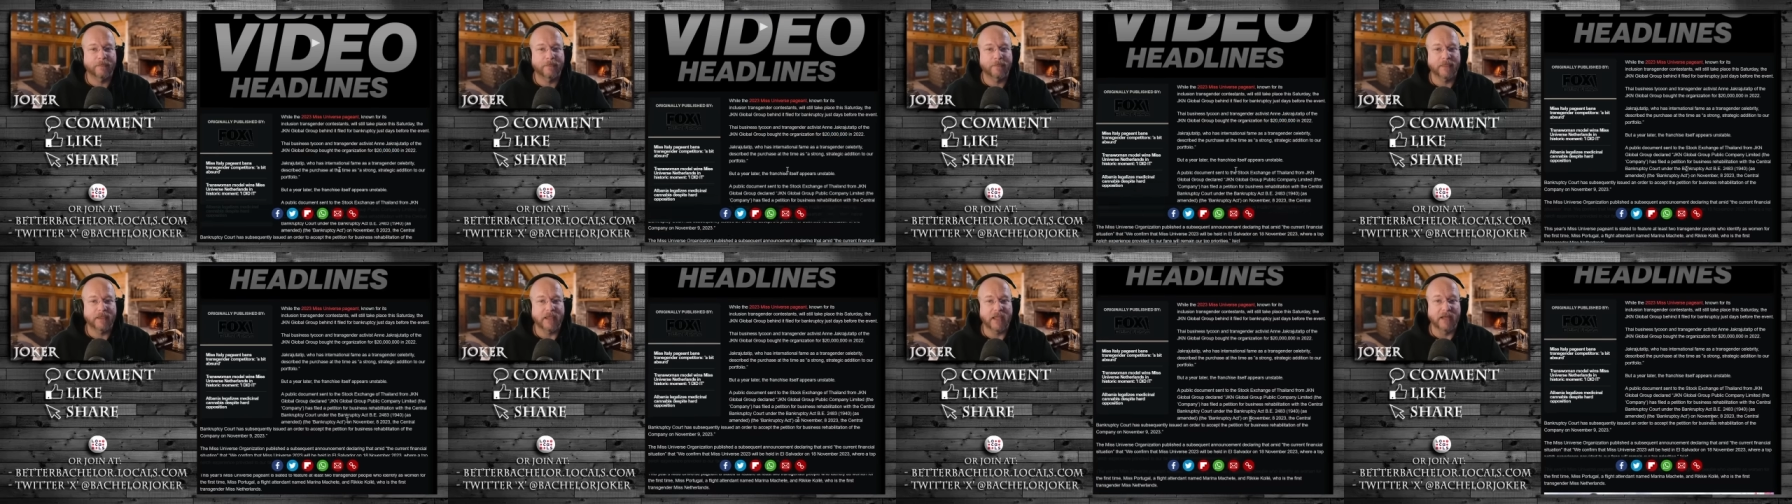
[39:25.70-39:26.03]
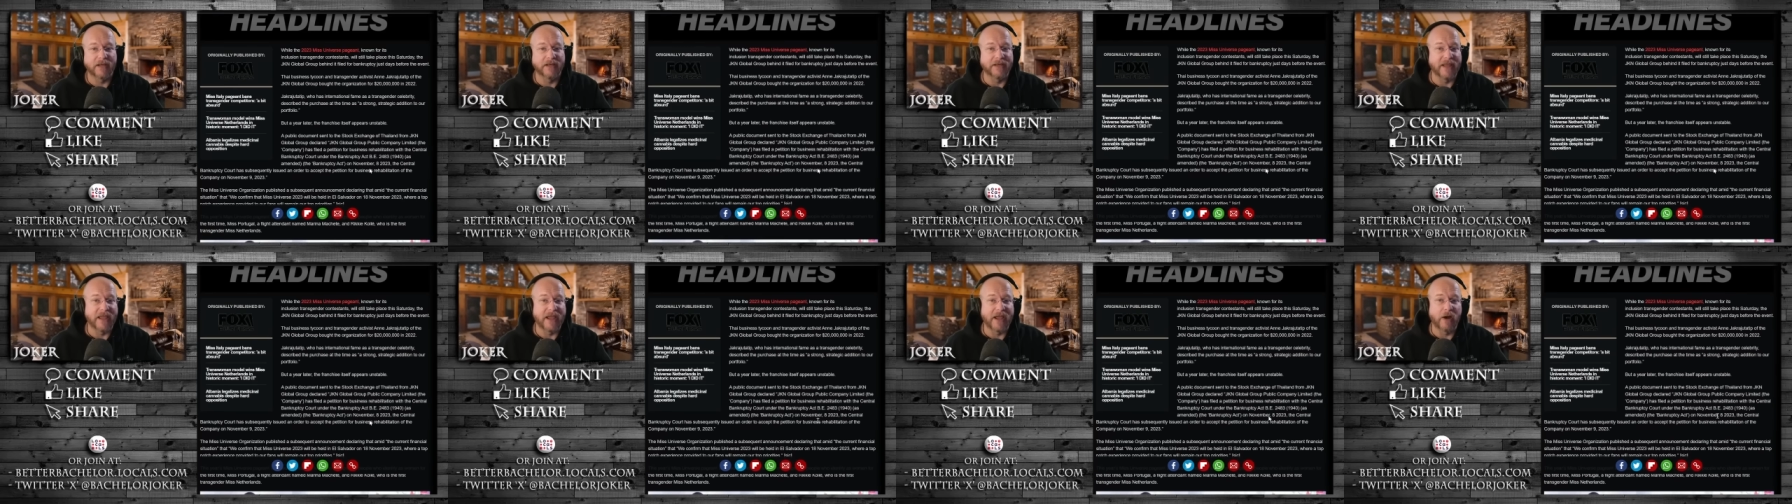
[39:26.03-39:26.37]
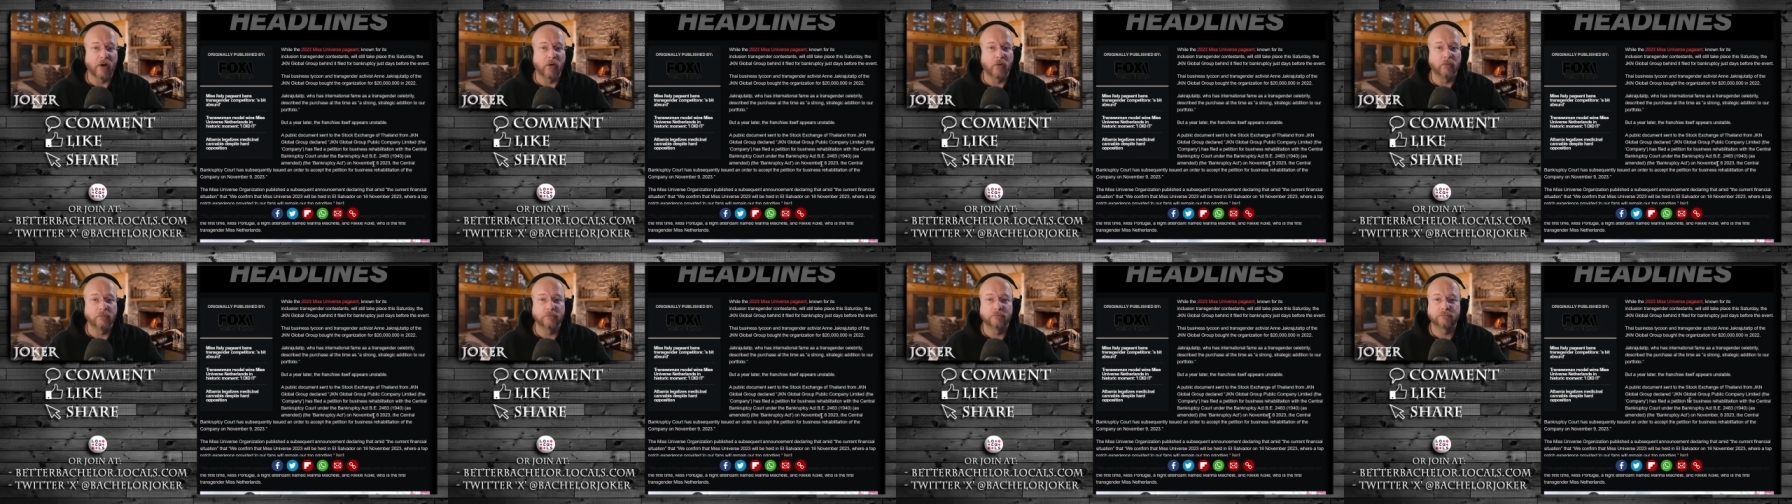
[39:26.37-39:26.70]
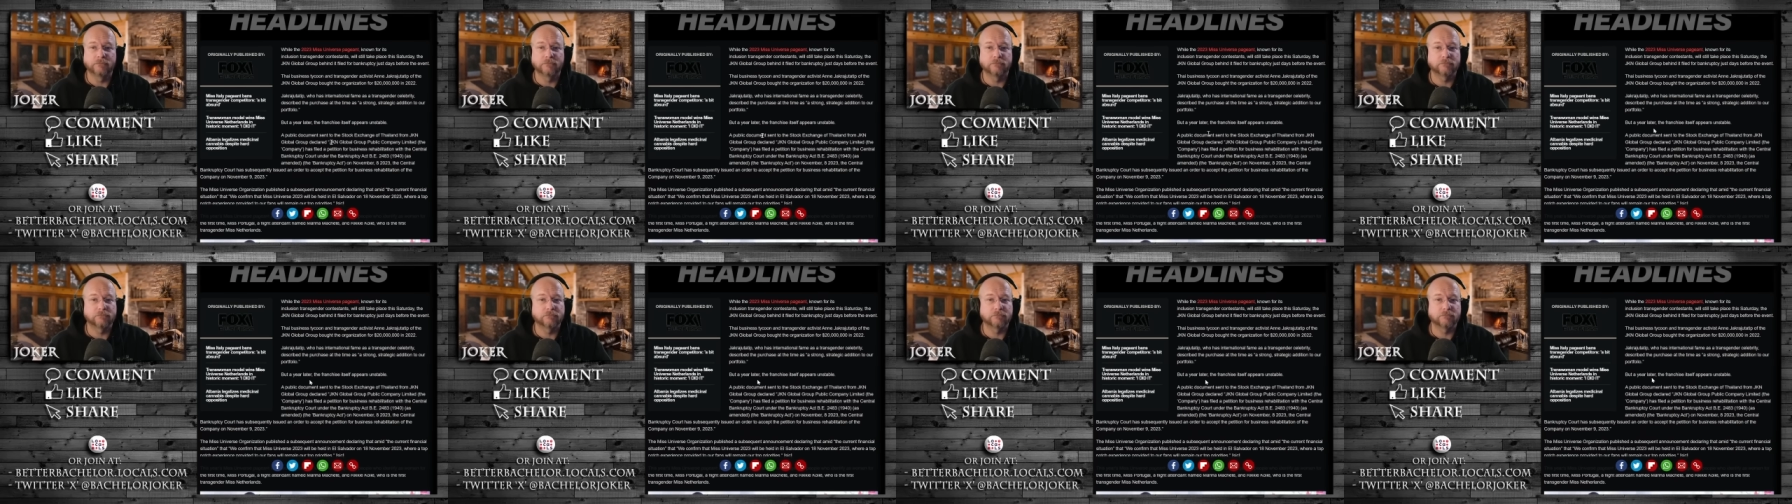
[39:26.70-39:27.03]
And now
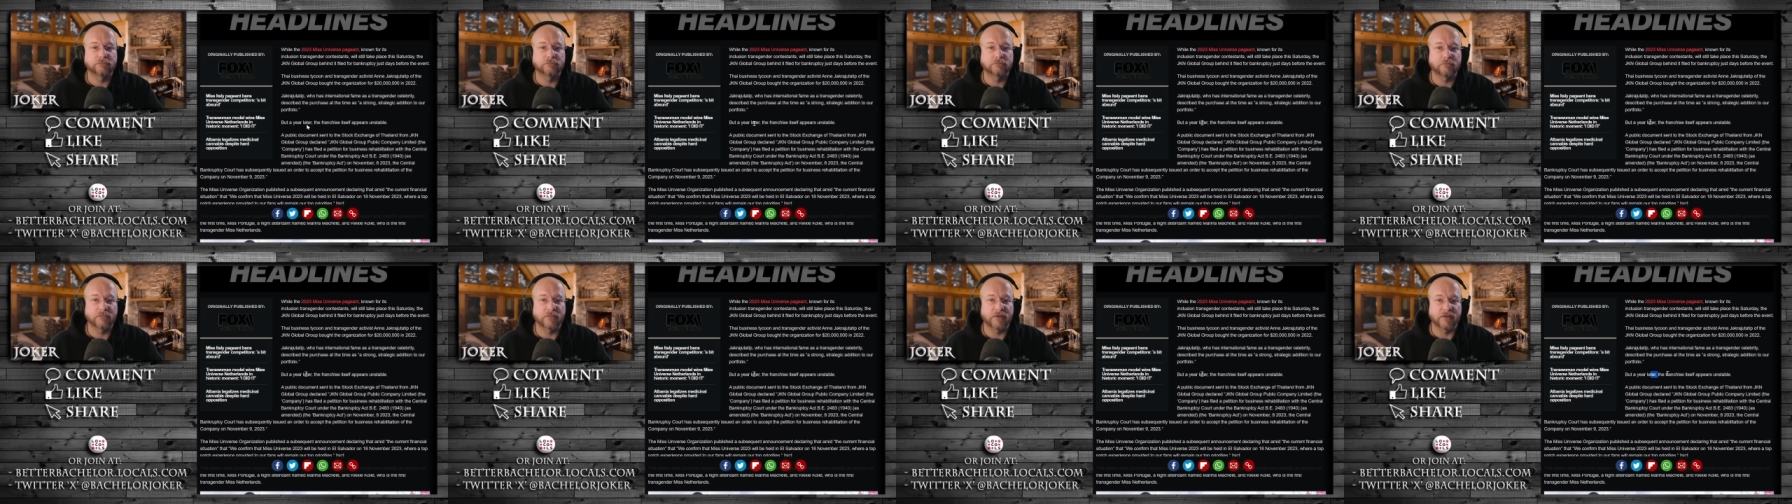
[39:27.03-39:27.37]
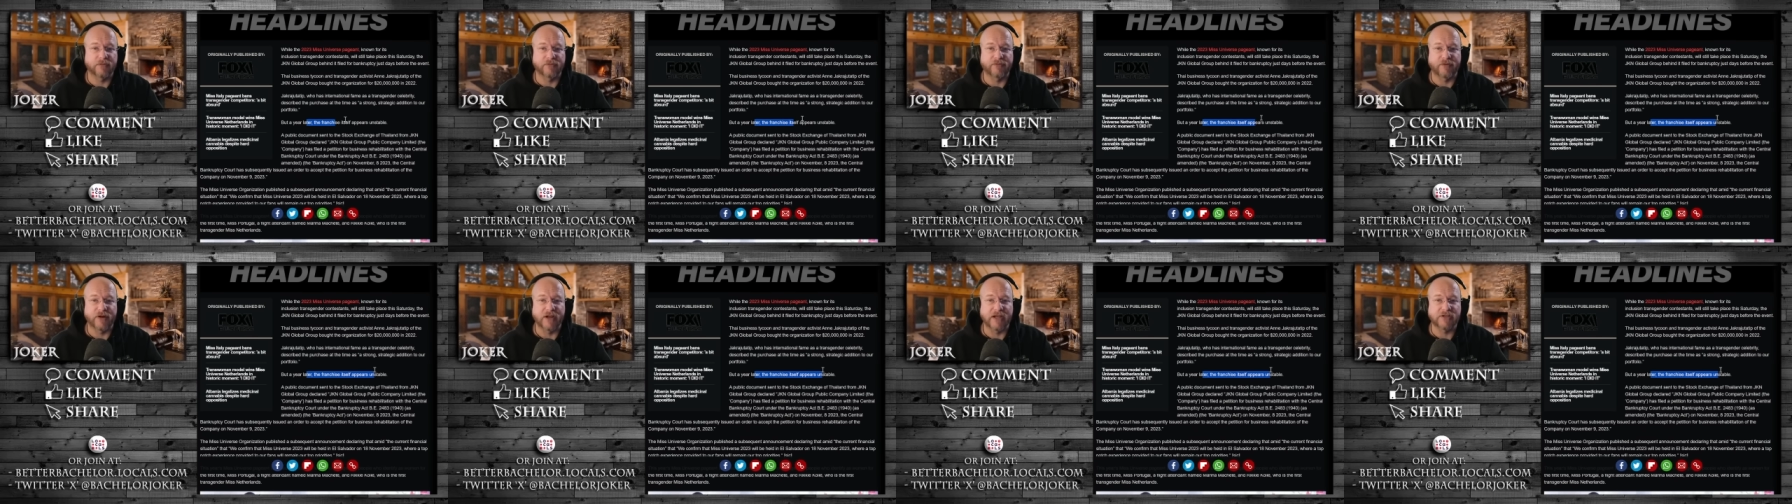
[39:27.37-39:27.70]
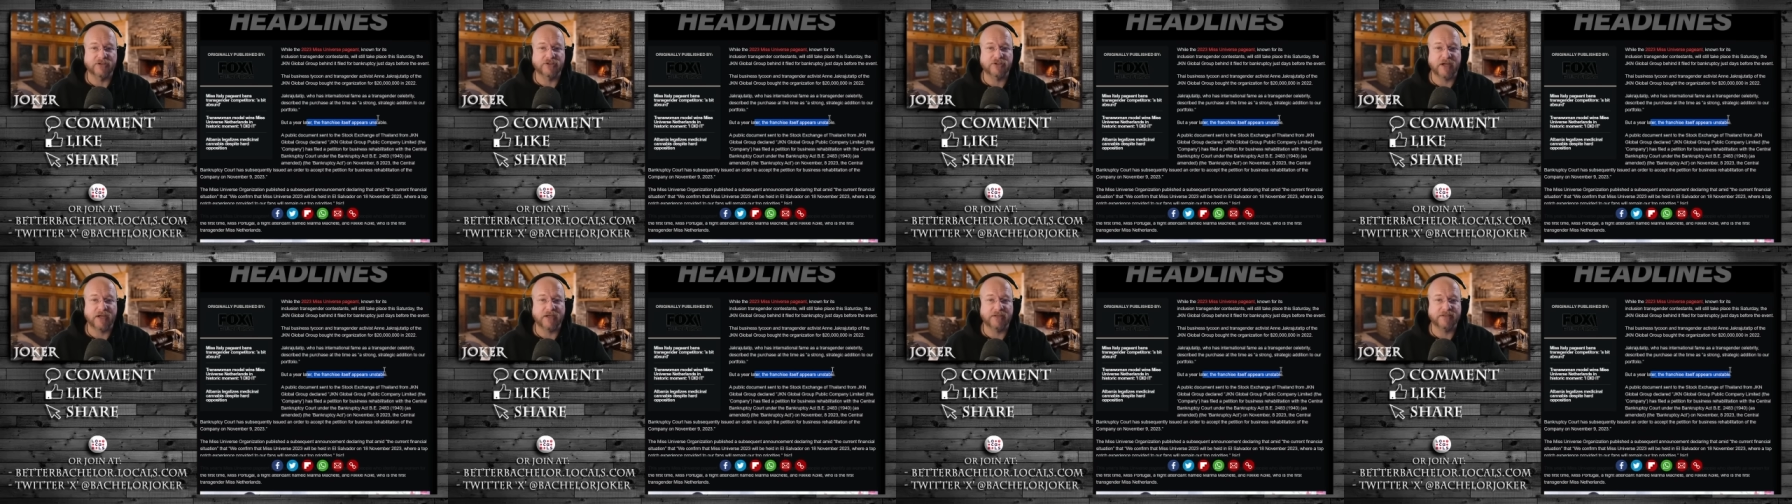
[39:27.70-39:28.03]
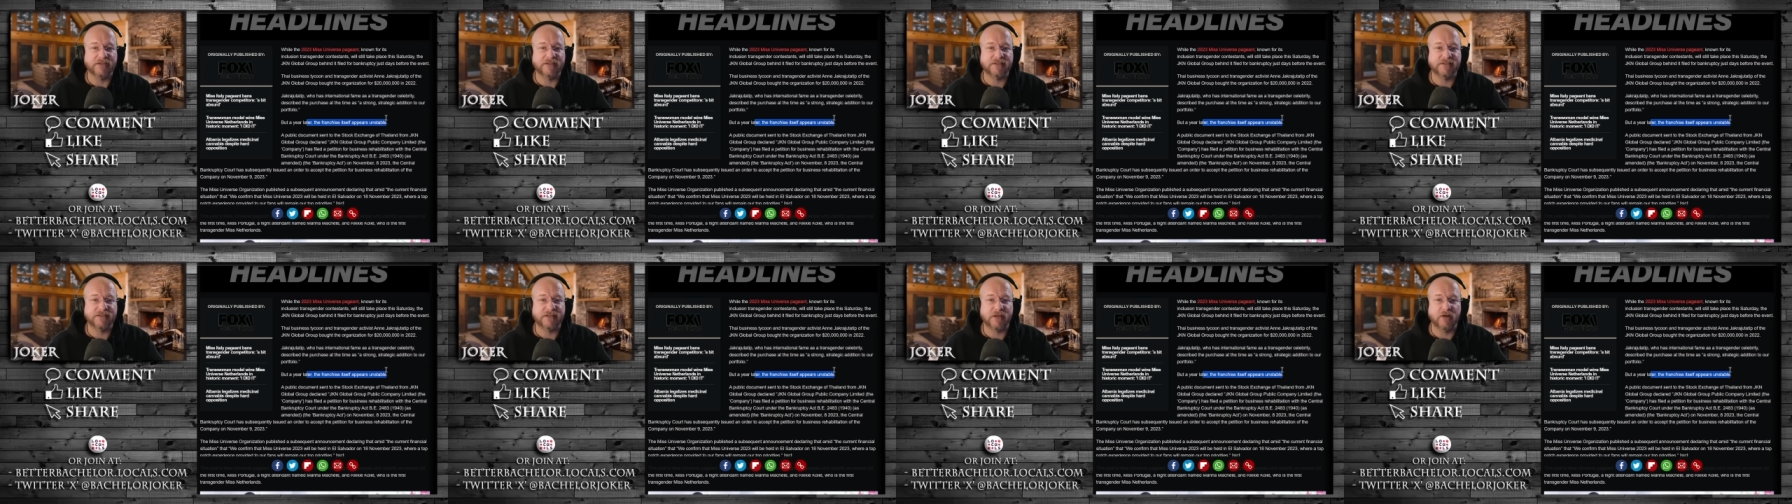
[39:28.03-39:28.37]
the franchise
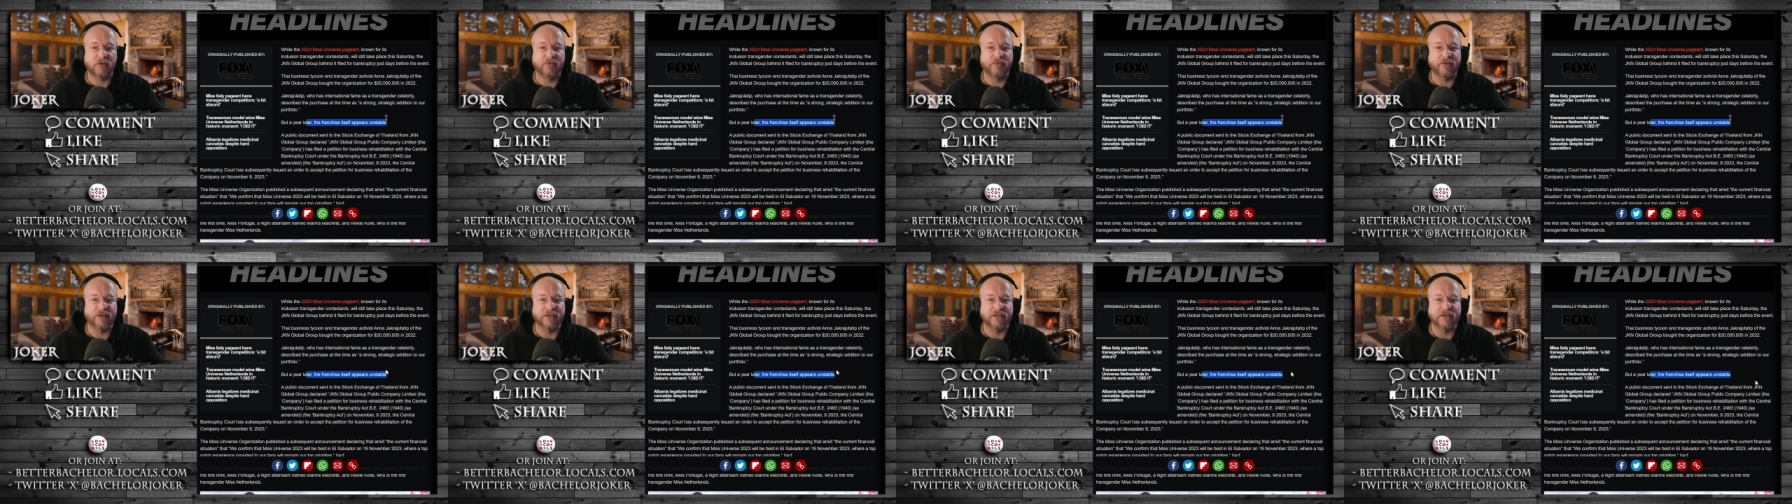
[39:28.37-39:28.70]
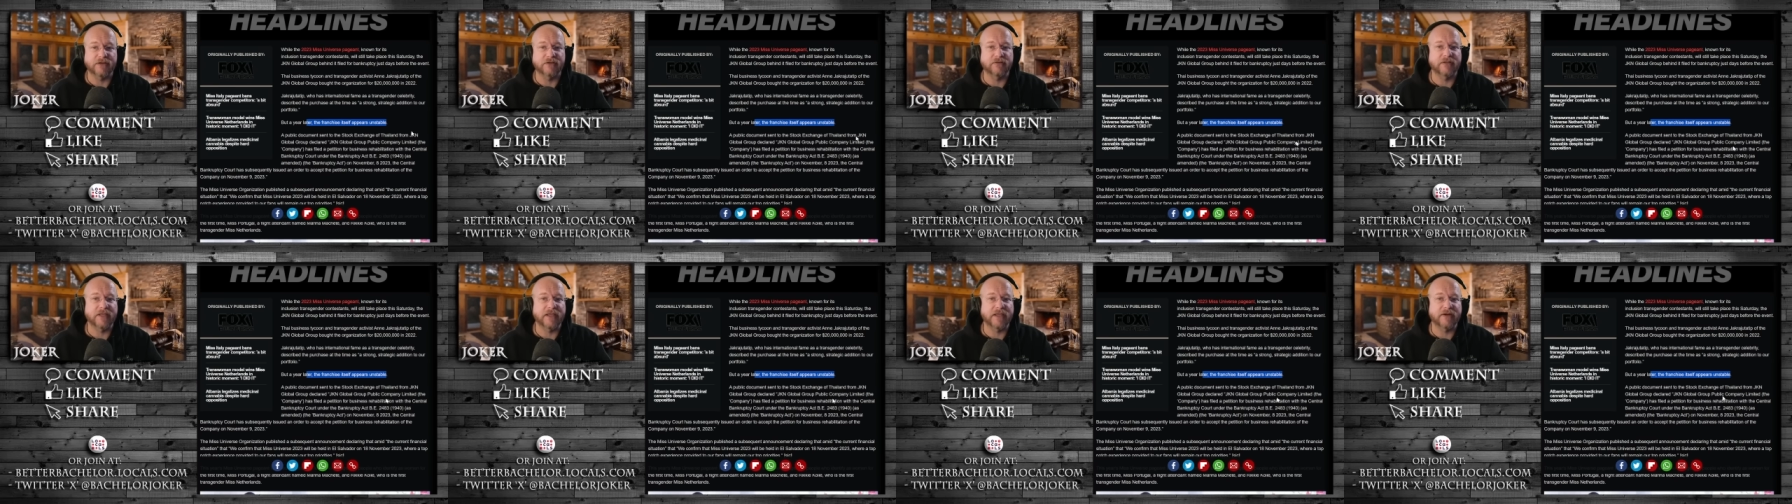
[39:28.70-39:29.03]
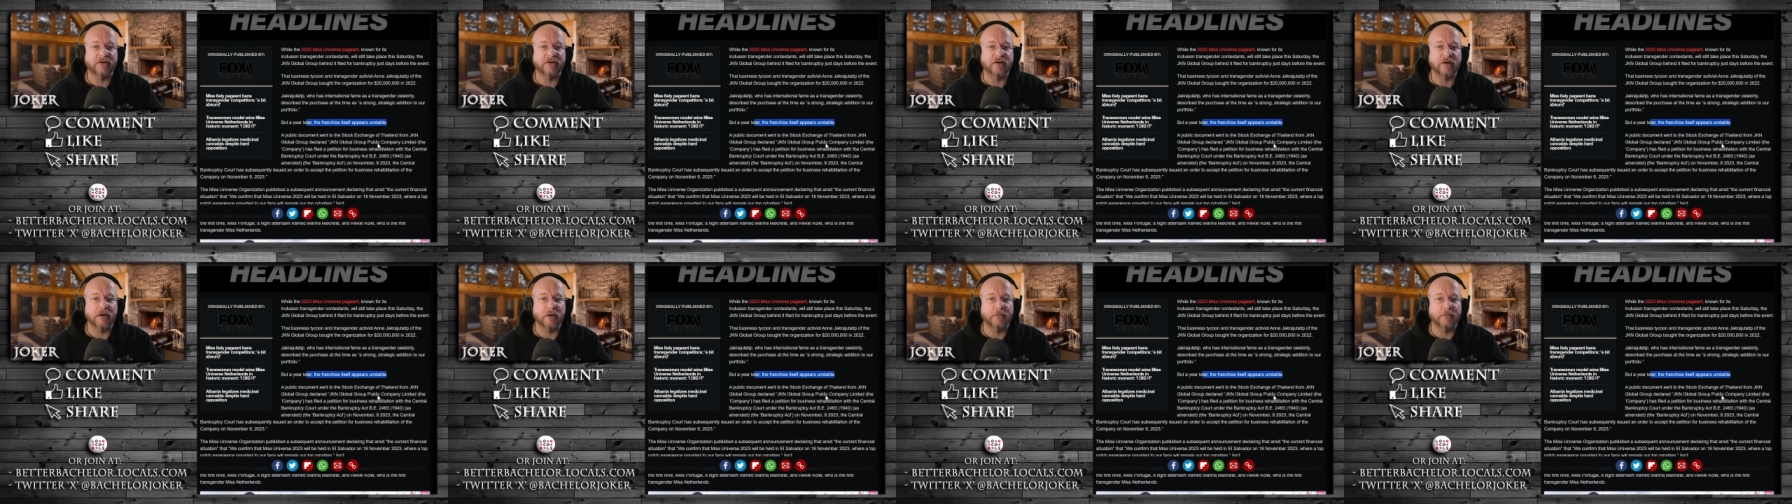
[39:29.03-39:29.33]
itself, a year later,